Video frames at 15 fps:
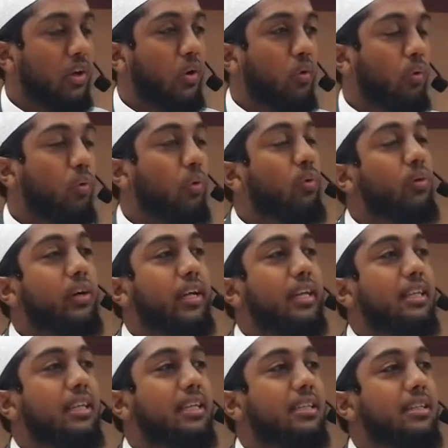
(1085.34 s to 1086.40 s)
or
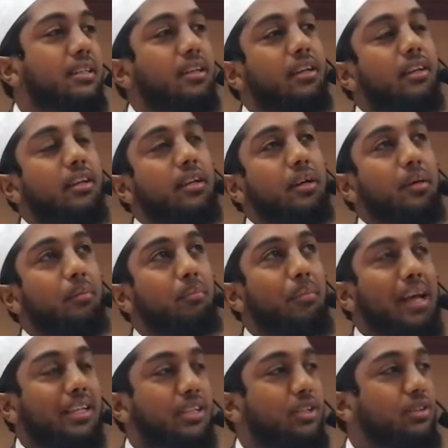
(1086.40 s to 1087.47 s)
it is
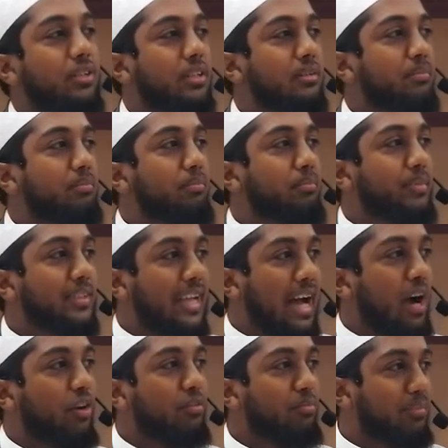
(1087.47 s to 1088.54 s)
masculine,
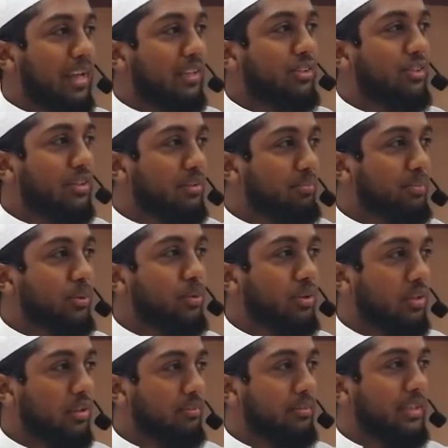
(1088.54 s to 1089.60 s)
sound masculine
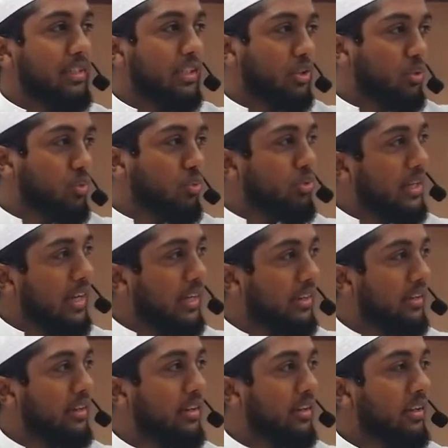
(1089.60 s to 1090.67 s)
plural, meaning it's una
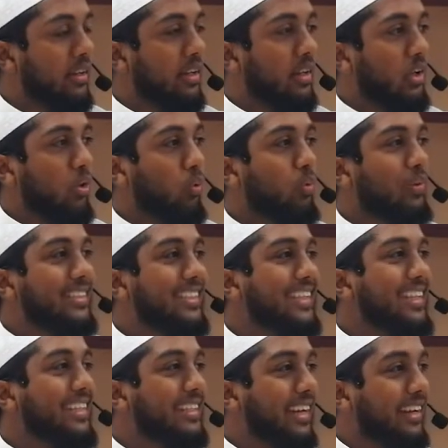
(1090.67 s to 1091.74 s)
or it's
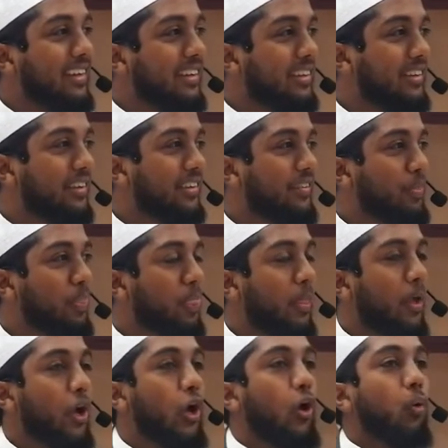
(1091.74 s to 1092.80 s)
ina.
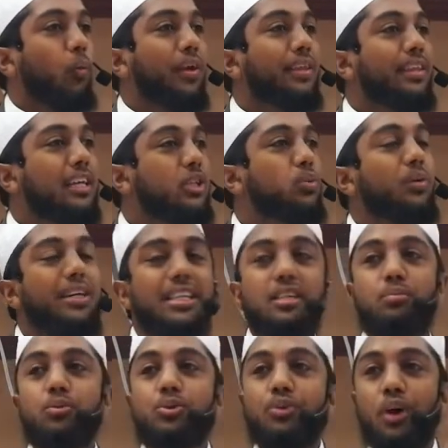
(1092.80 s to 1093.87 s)
When this word is
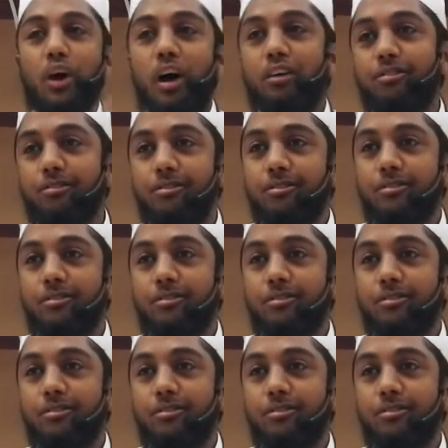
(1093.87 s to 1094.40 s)
mudaf,